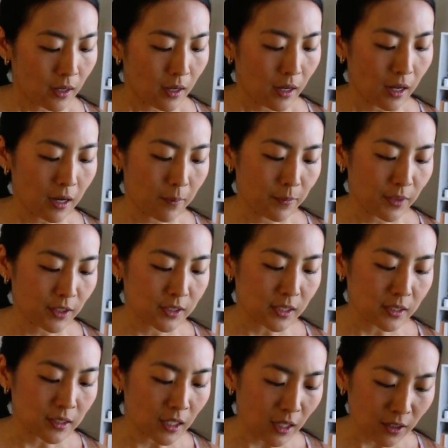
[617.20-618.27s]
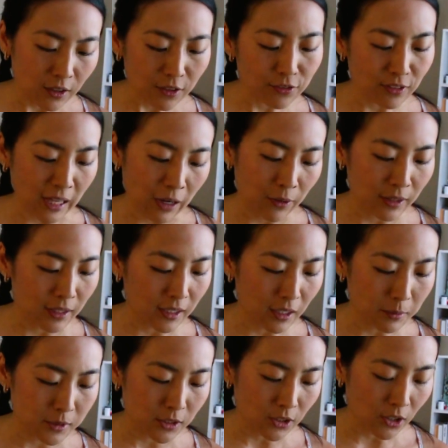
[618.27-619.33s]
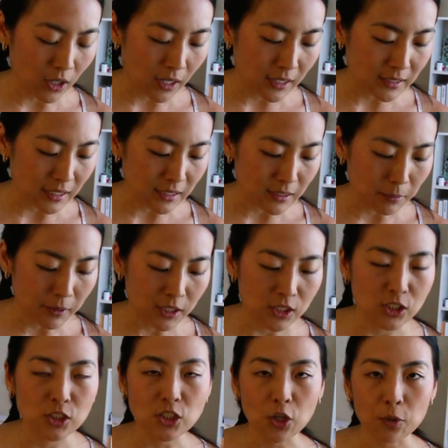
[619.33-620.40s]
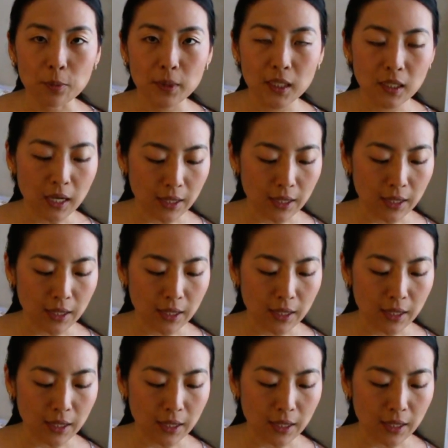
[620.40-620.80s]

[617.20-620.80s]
There's another flower that comes across as a bit soapy.